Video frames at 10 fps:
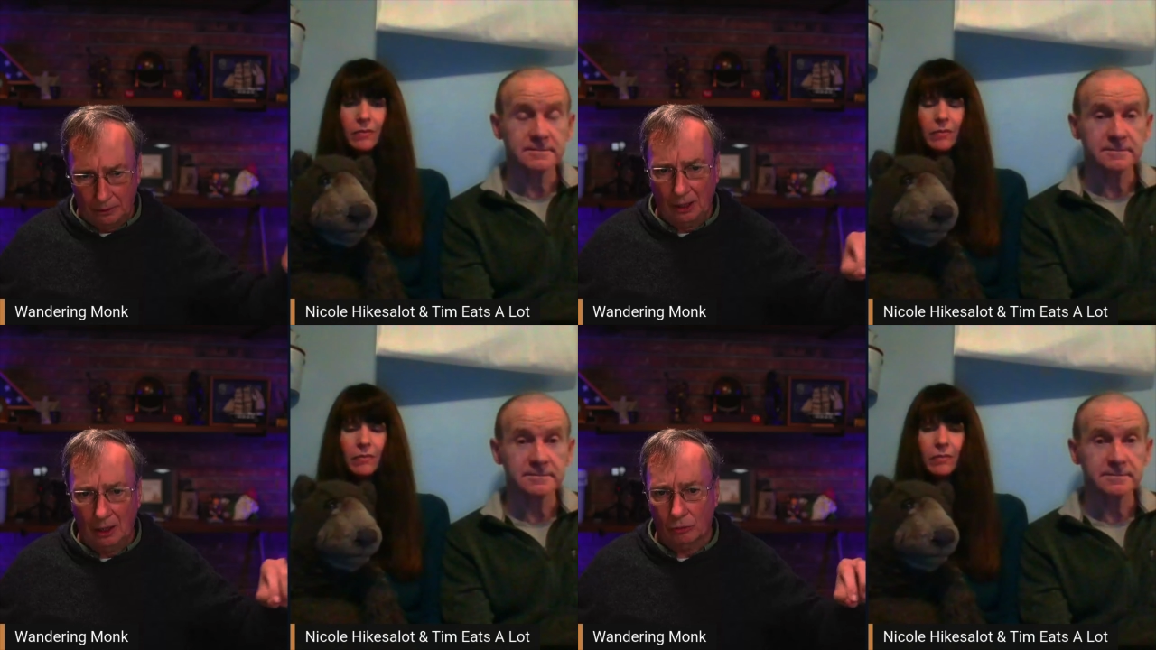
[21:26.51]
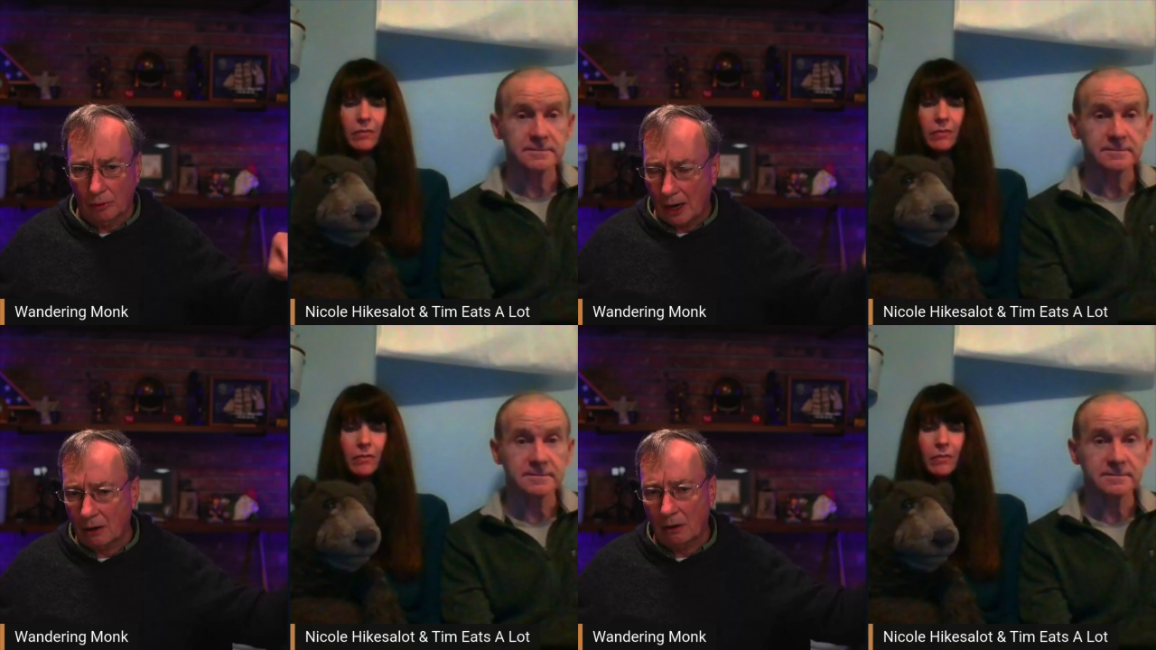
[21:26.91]
Speaker 1: It goes
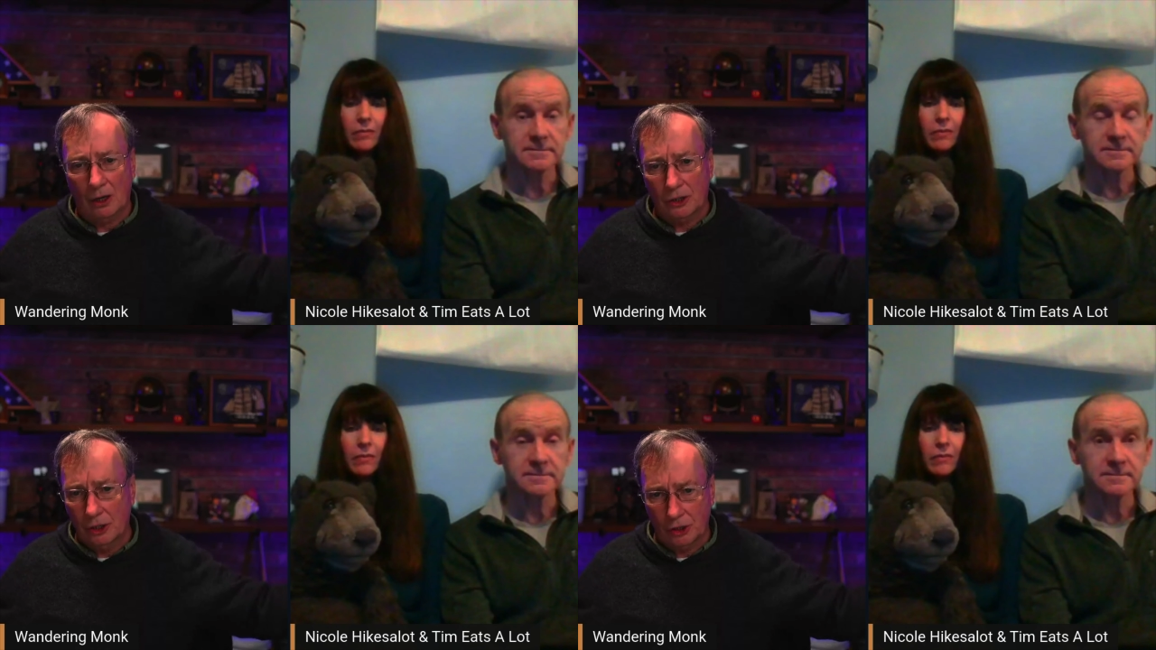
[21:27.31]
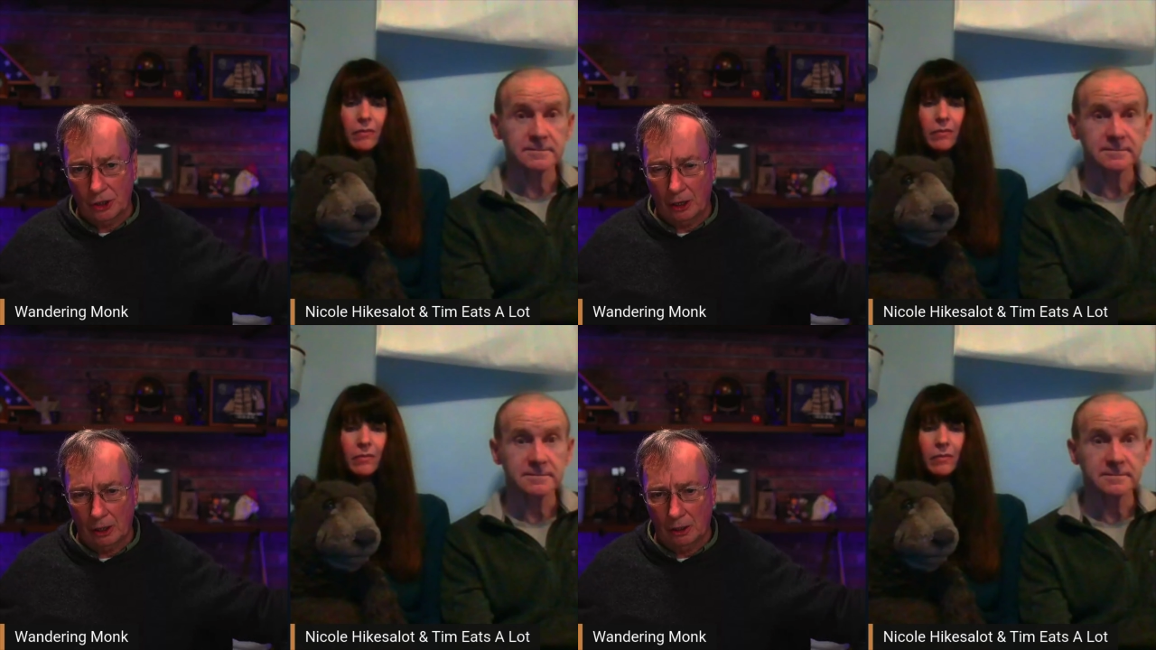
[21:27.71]
right across the
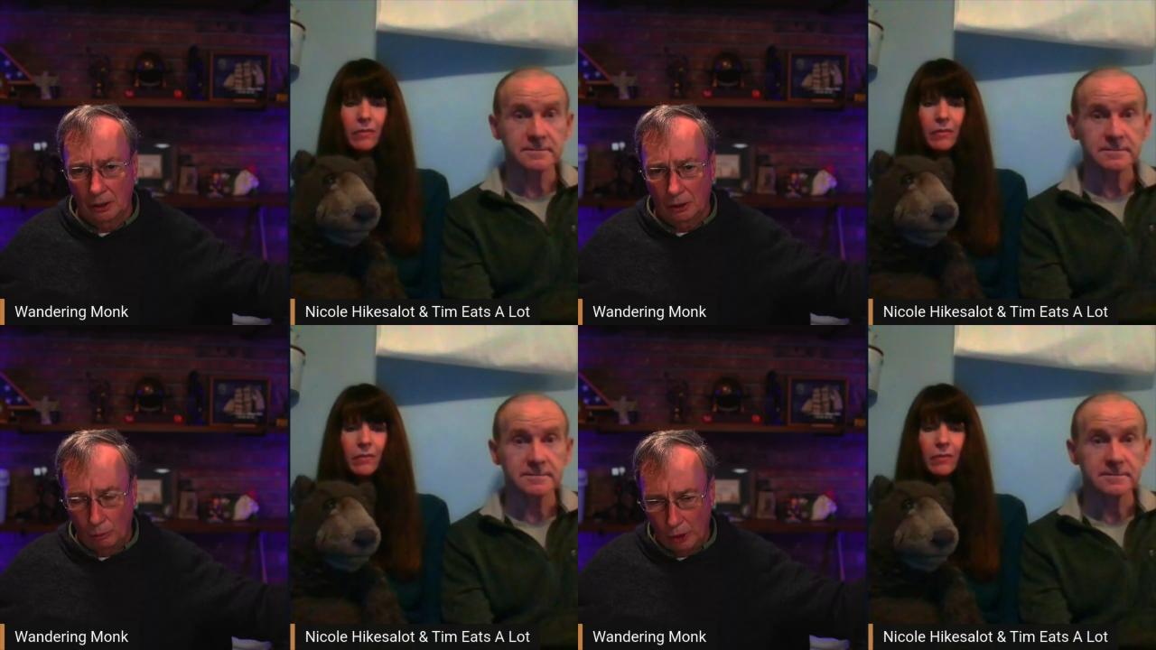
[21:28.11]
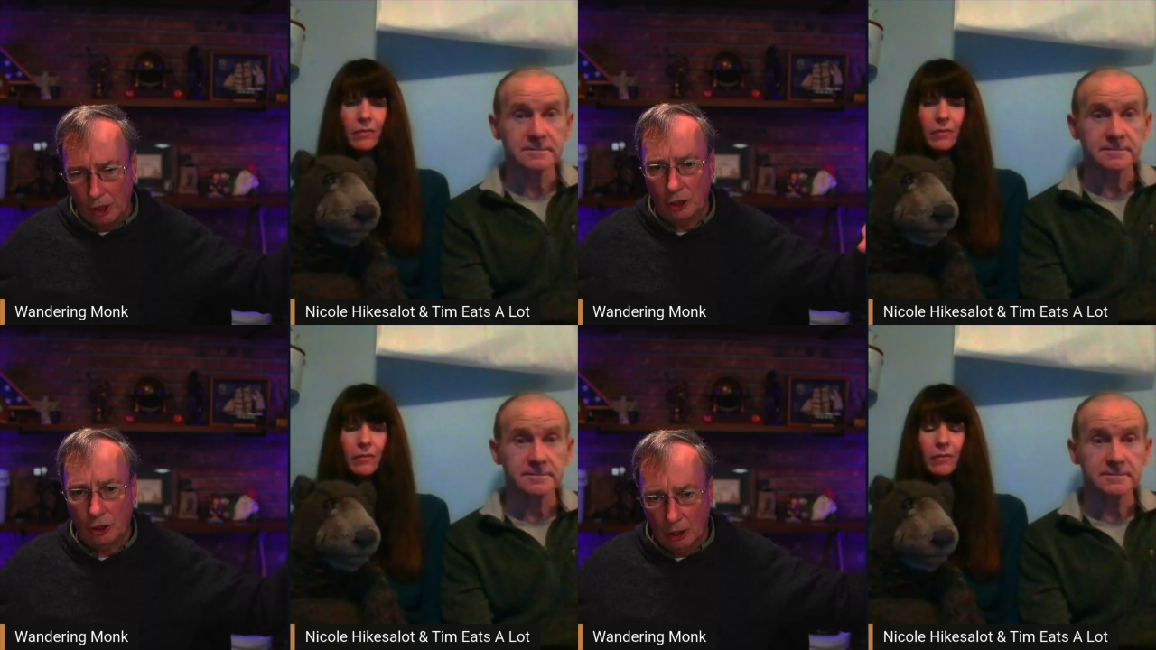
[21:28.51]
center
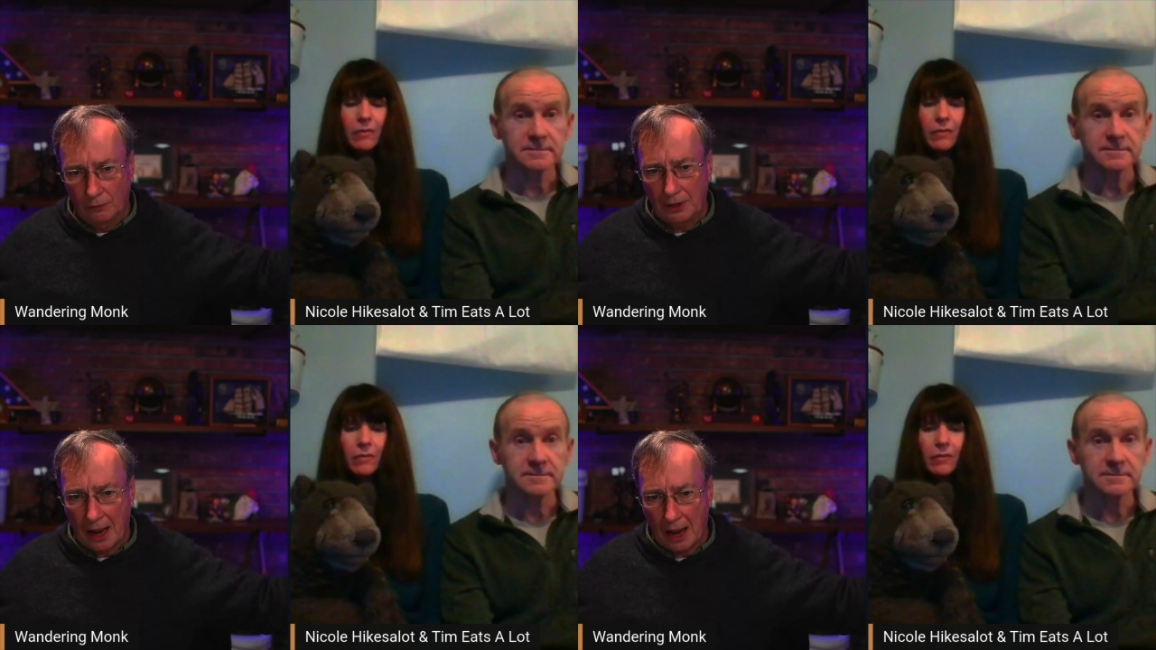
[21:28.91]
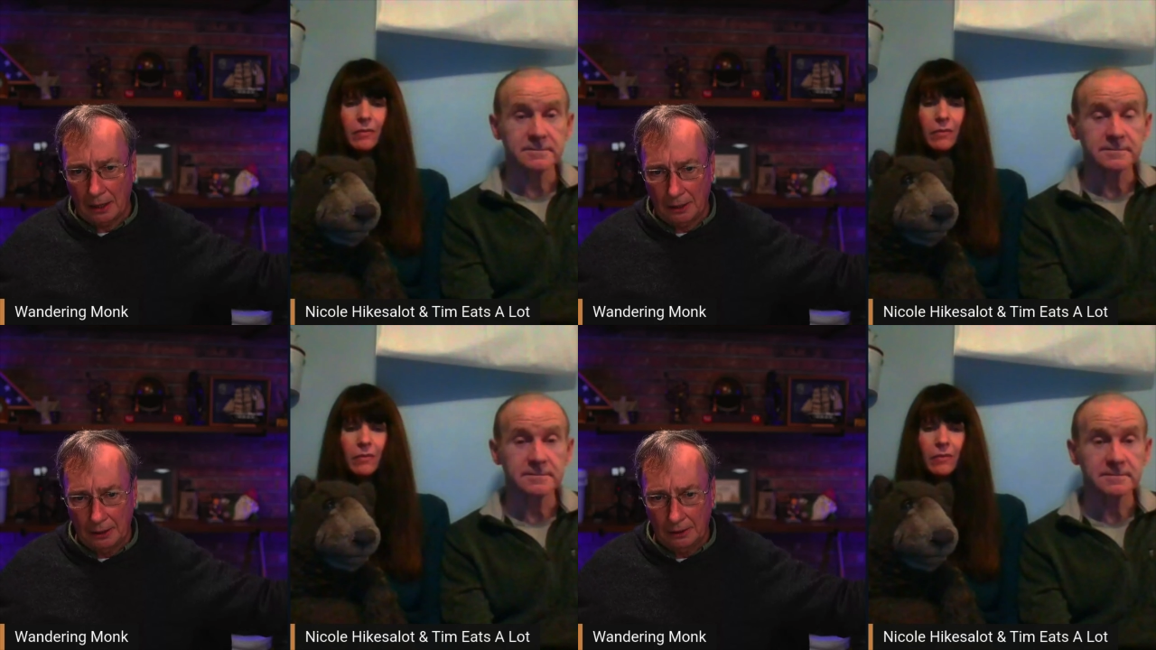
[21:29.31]
ridge of the
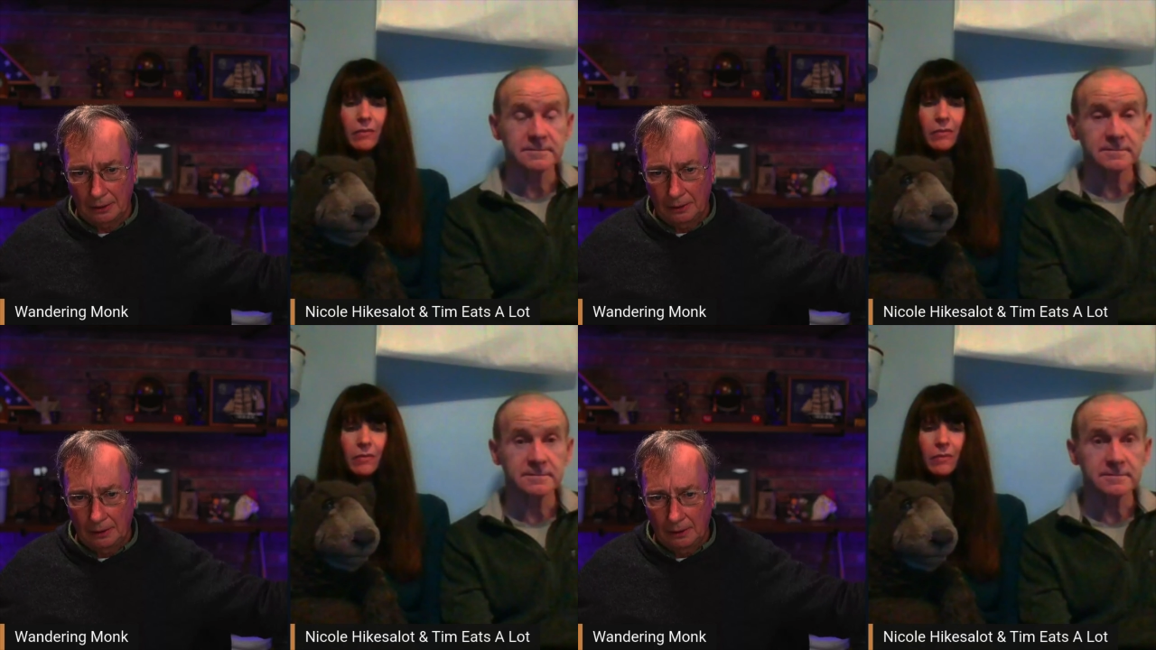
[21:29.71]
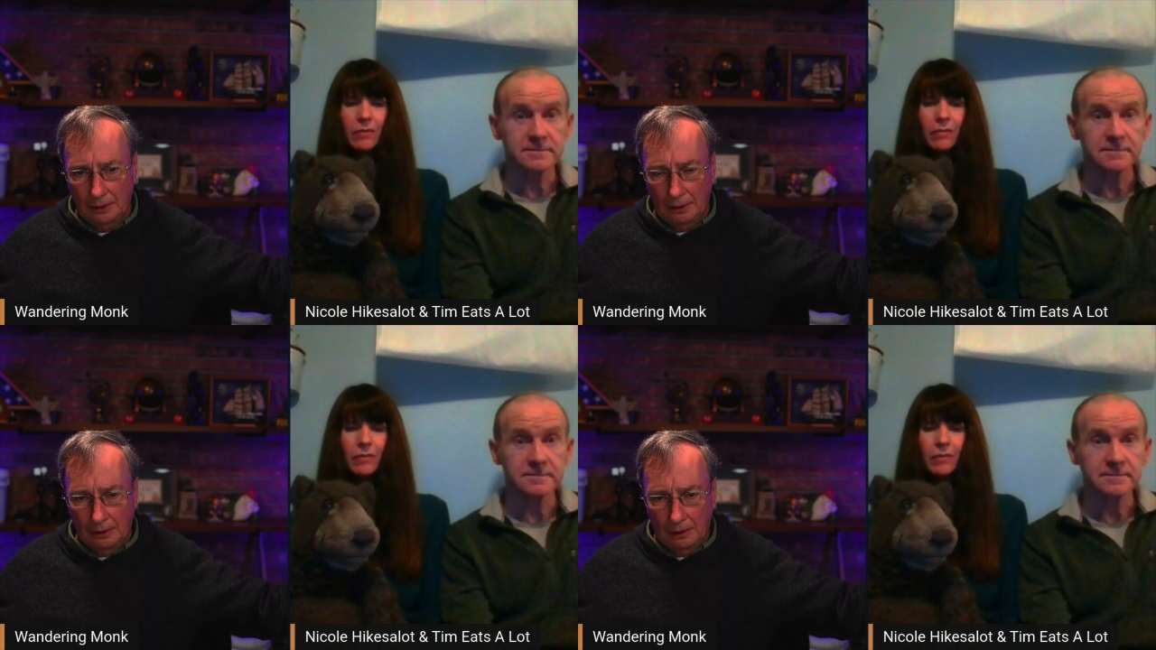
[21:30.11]
island.
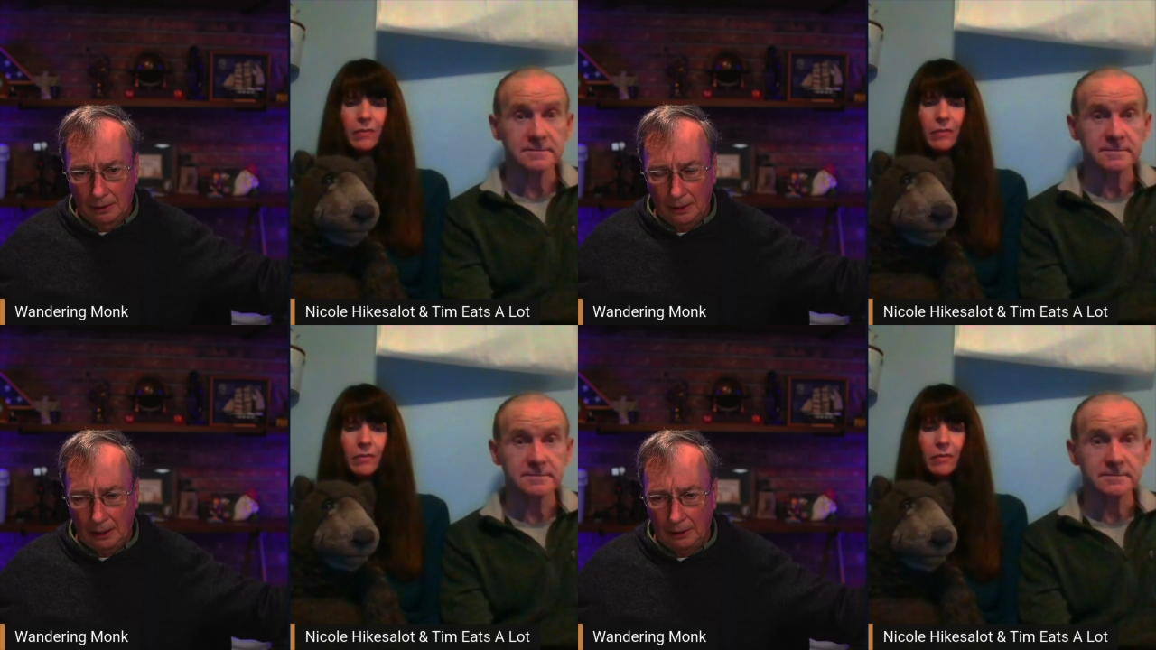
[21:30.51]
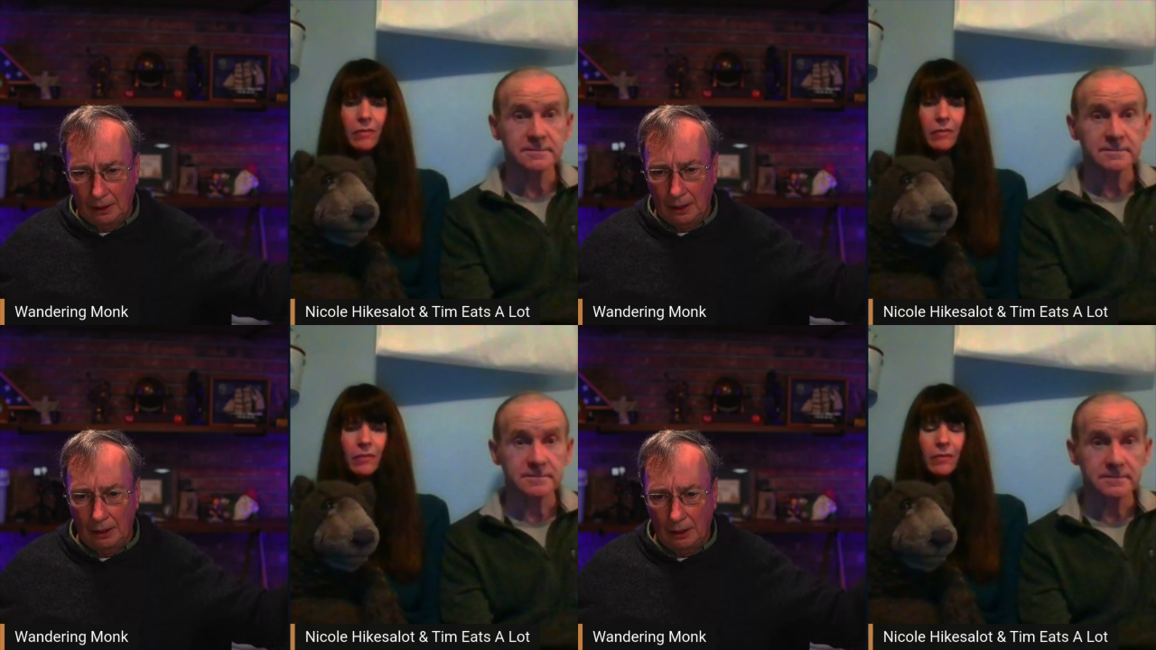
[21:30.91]
And
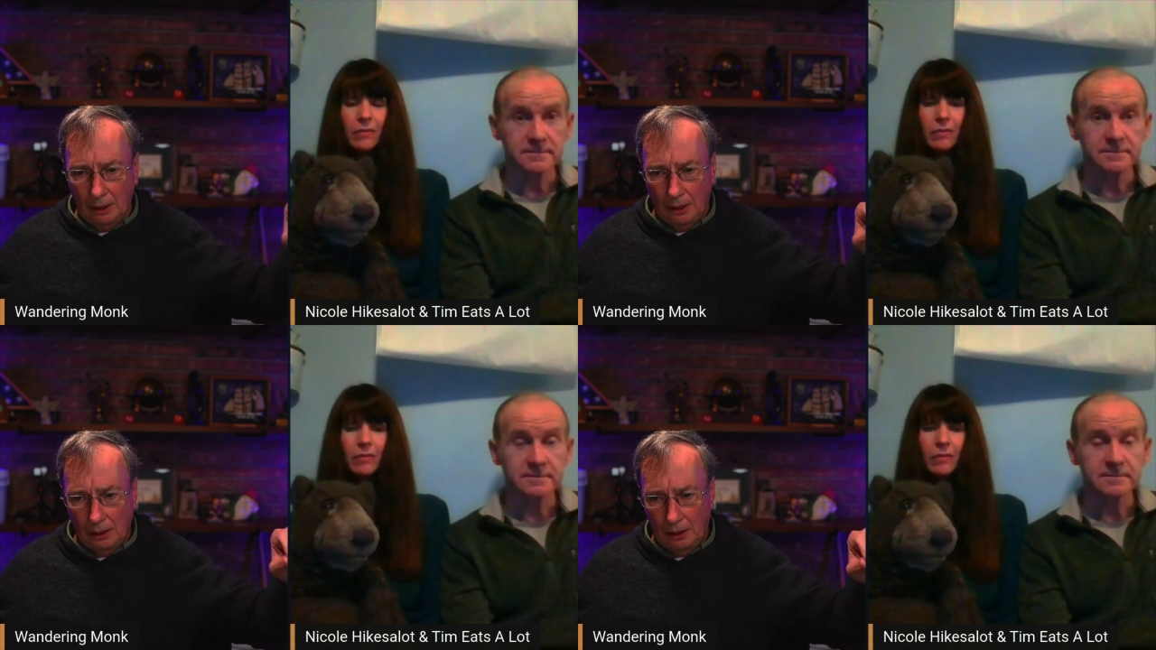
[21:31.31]
then it